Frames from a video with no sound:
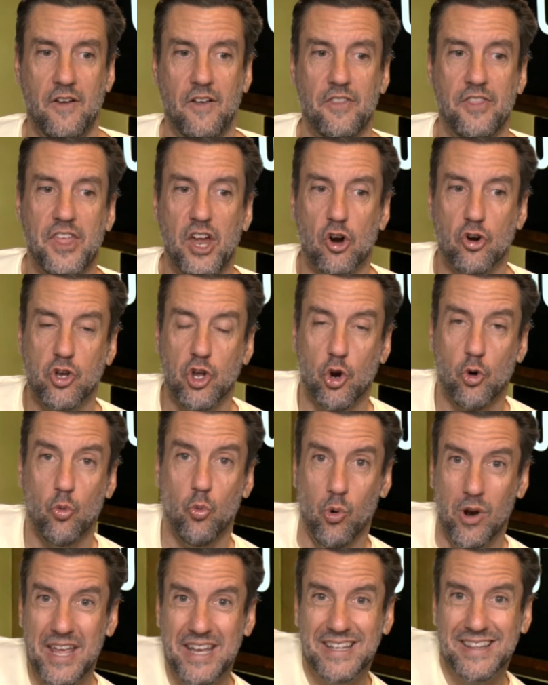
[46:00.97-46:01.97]
They're going to
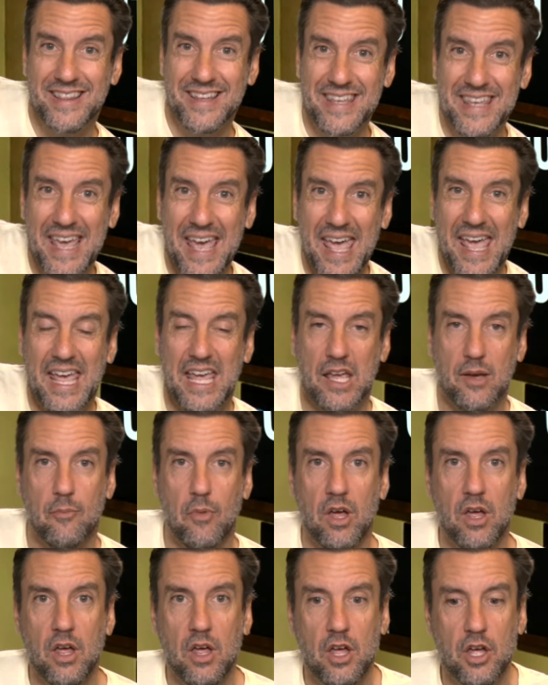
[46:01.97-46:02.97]
rig the game
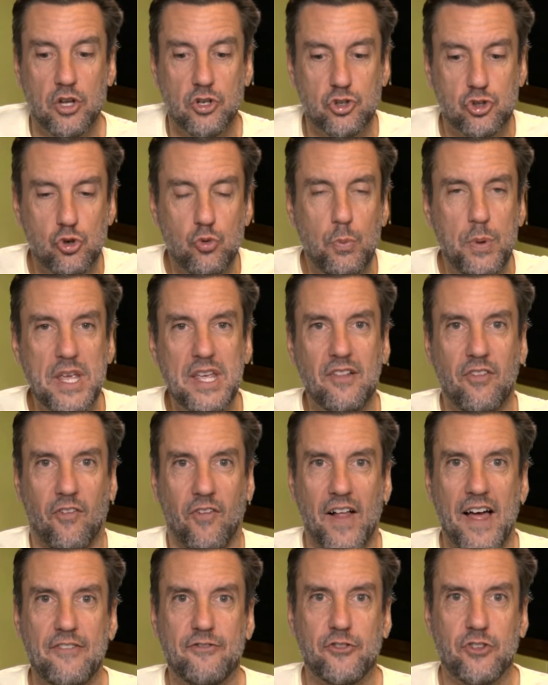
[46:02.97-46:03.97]
to be
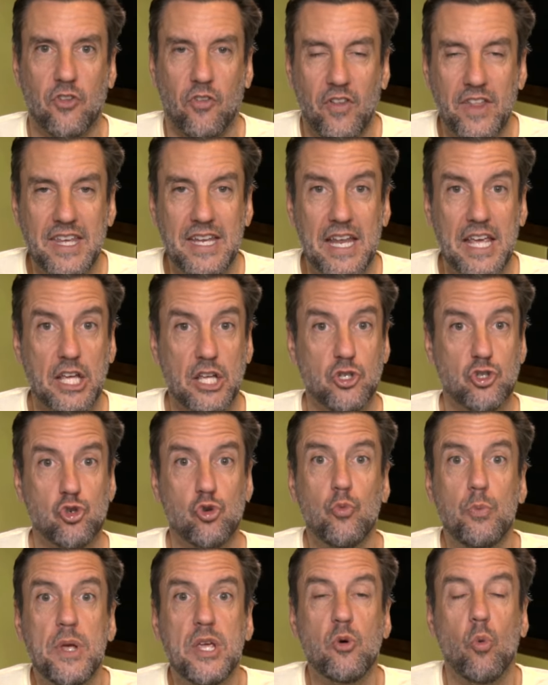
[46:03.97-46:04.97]
left-leaning, to
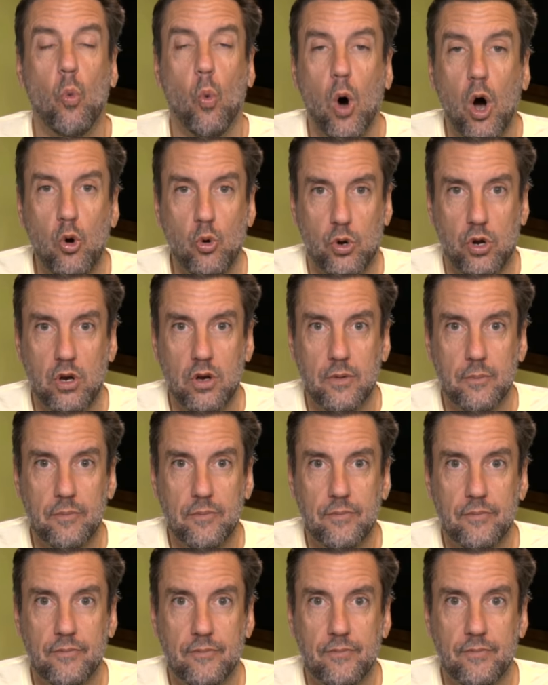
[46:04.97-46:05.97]
be woke.
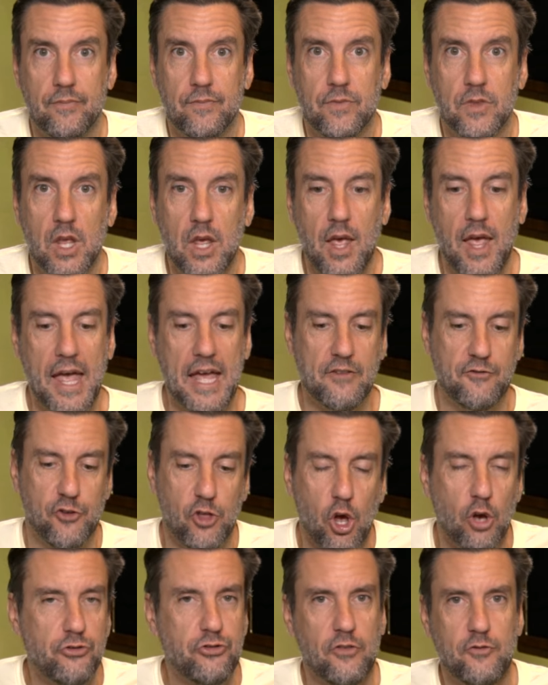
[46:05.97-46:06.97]
And for
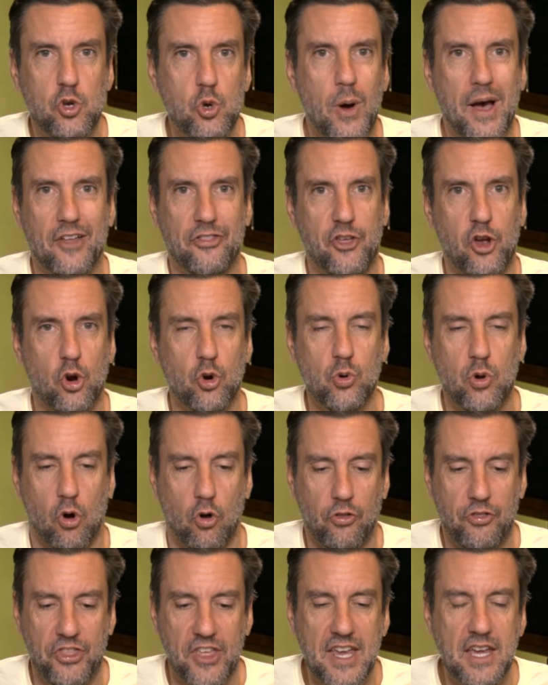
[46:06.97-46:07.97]
those of you out there who
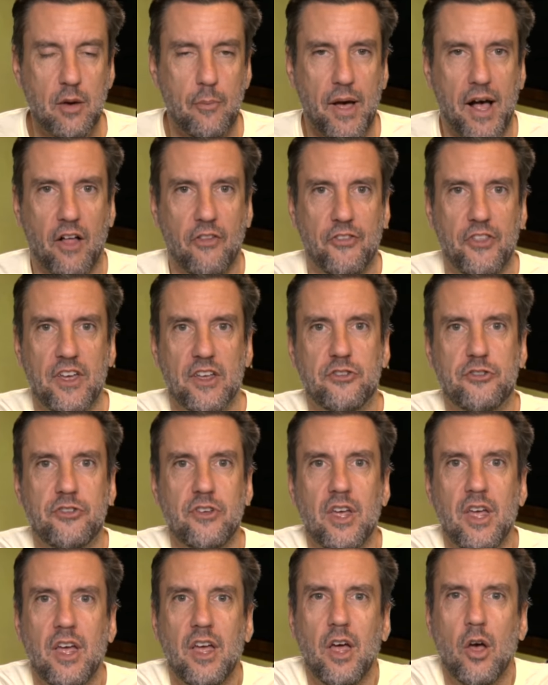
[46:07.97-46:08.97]
don't think about this,
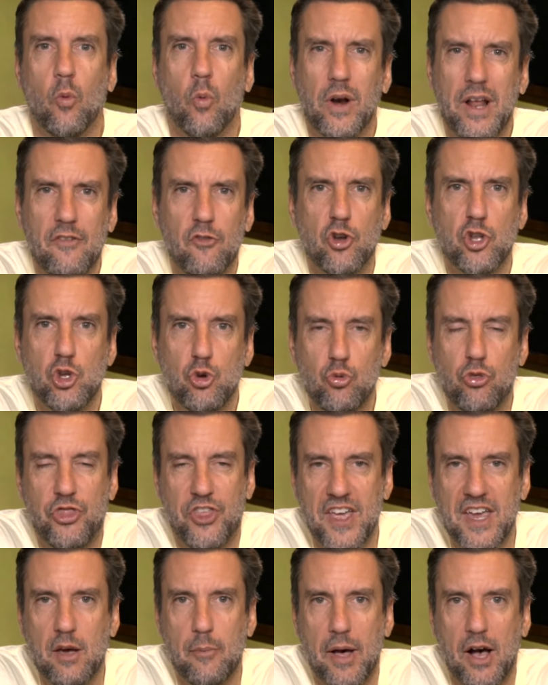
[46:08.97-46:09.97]
whatever you
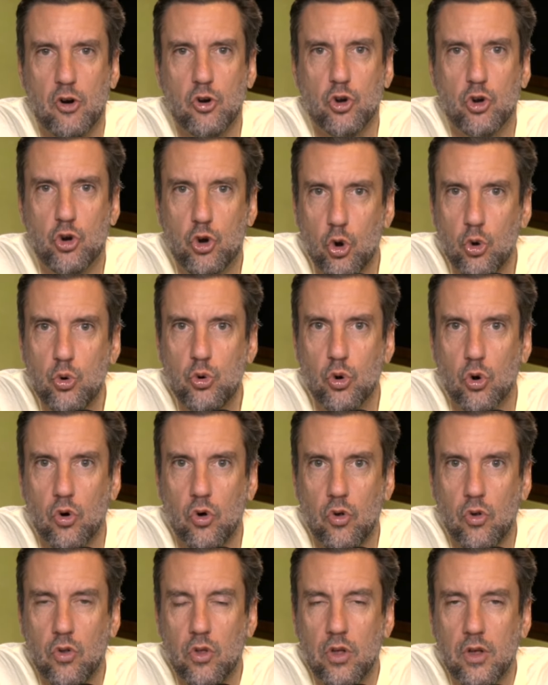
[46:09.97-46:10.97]
think about Google,